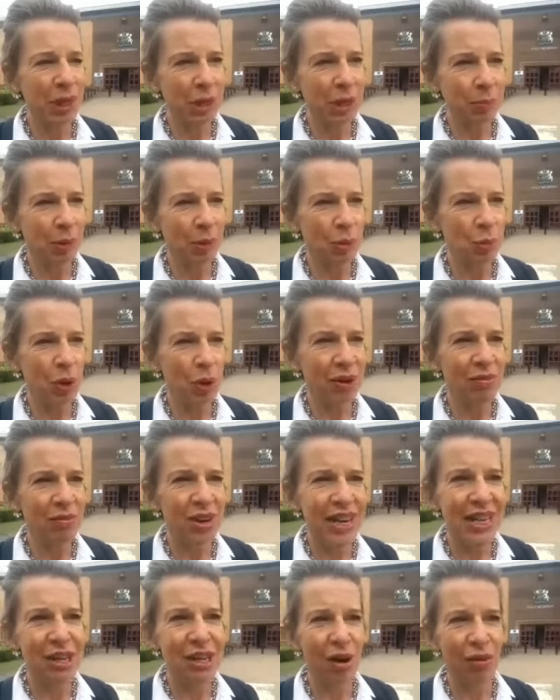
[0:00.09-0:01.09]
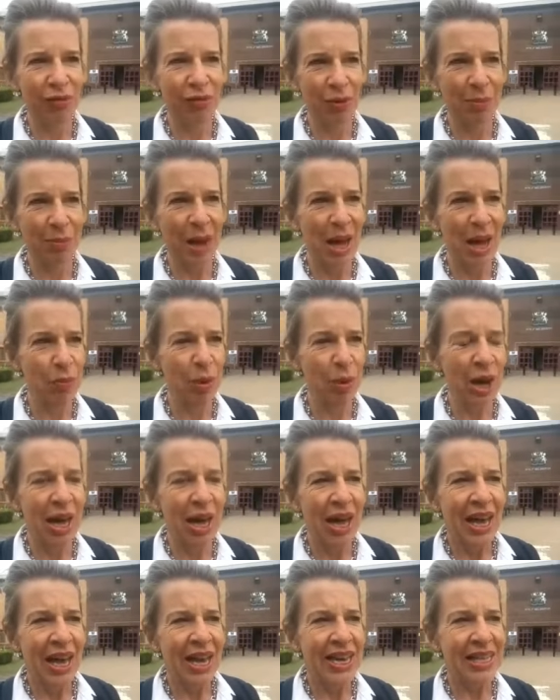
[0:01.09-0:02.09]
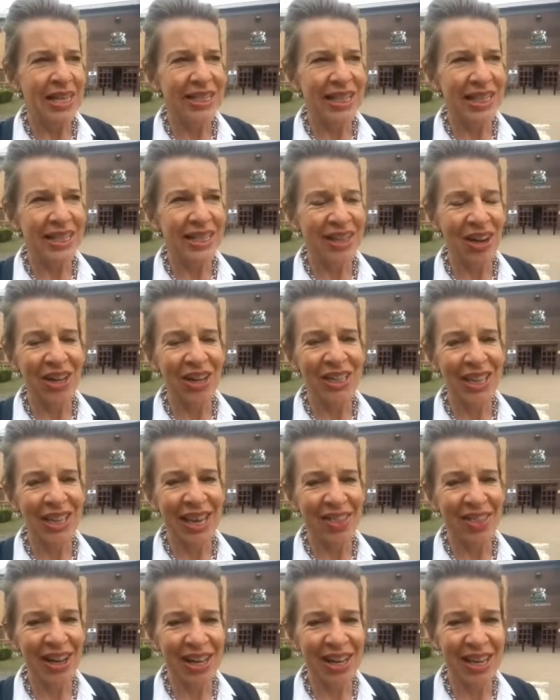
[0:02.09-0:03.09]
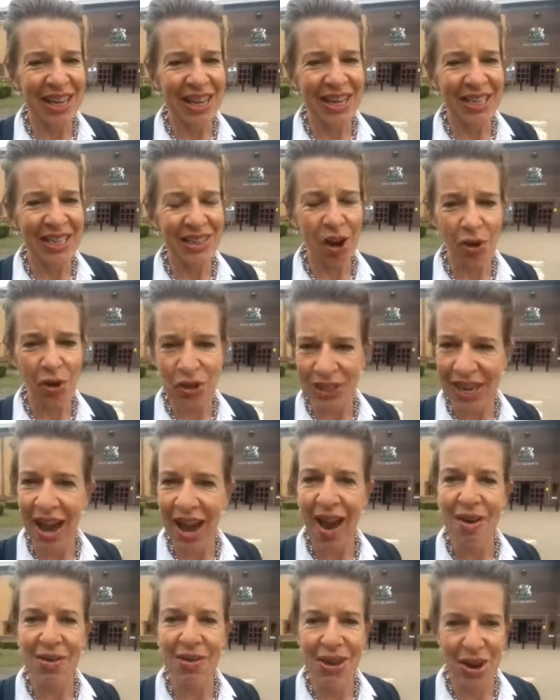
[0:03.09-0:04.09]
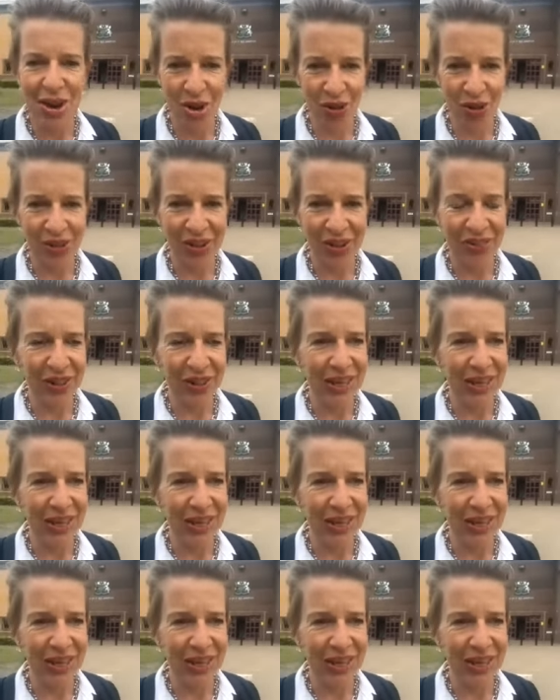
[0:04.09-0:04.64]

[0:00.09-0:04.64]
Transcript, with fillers: But I suppose what I really got from him is this idea that he is going to carry on,